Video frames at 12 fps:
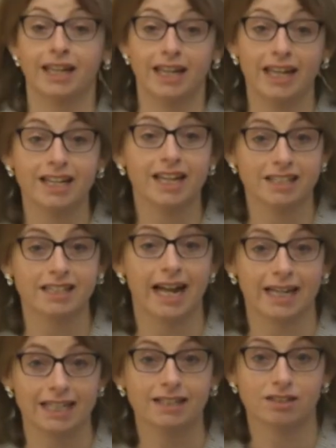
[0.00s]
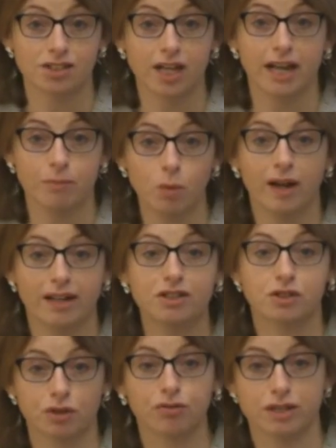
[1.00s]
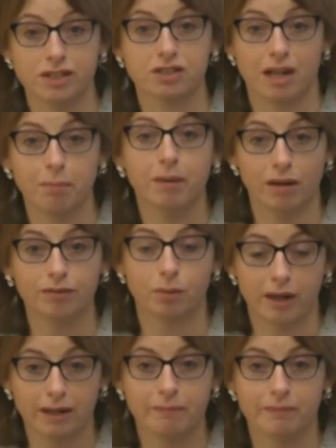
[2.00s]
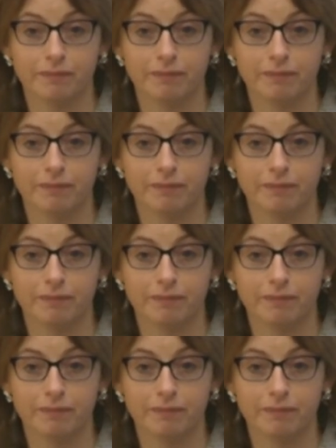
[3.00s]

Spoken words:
in exactly the same way as the three-step pathway.